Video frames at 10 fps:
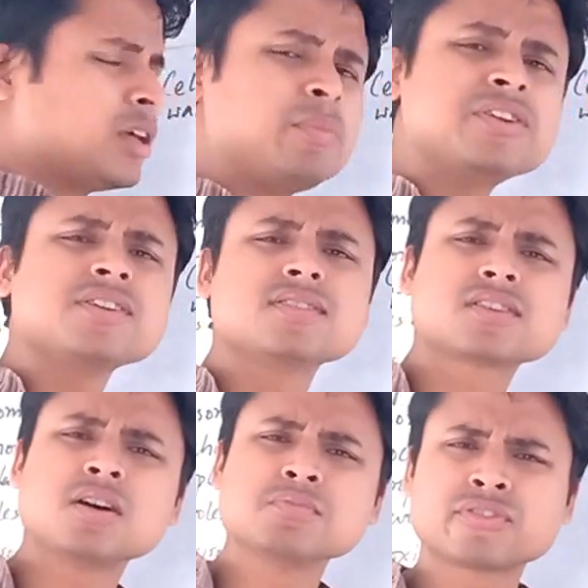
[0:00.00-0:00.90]
The
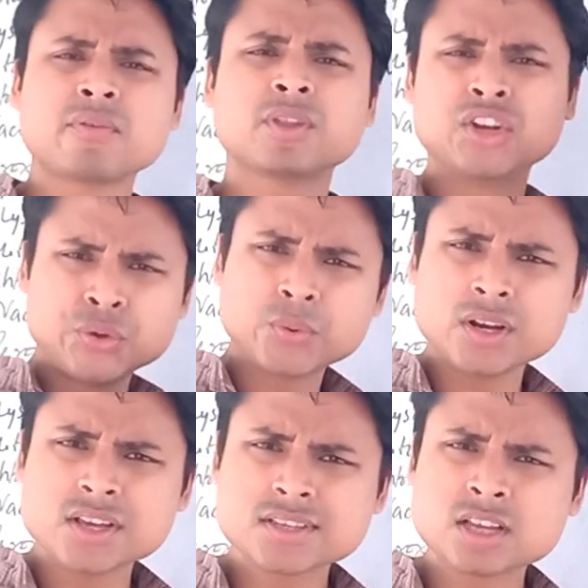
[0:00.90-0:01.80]
materials comes from the
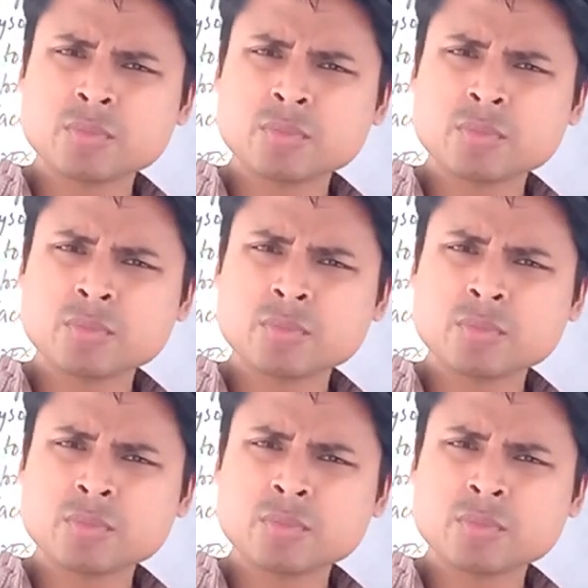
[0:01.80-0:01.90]
nucleus,